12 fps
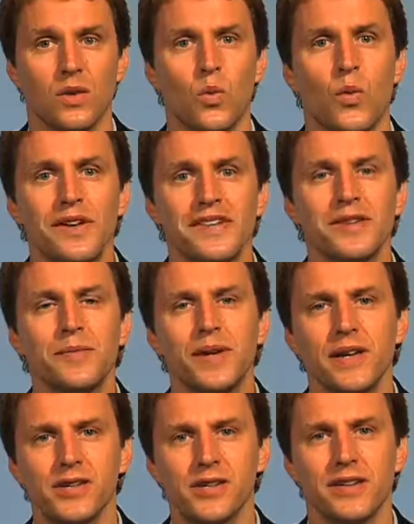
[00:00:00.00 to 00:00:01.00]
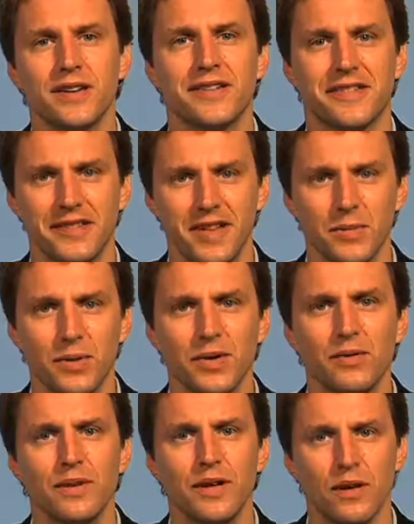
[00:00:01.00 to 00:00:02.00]
Once the patient is stable and
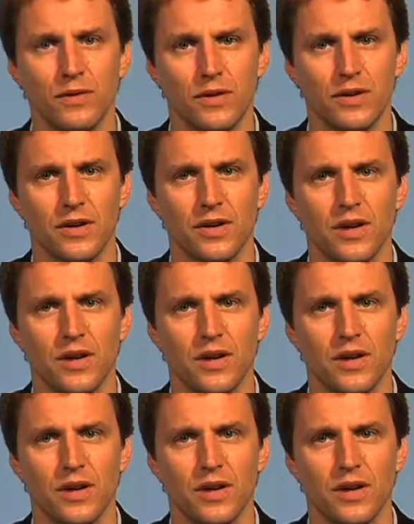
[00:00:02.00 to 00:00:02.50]
recovered,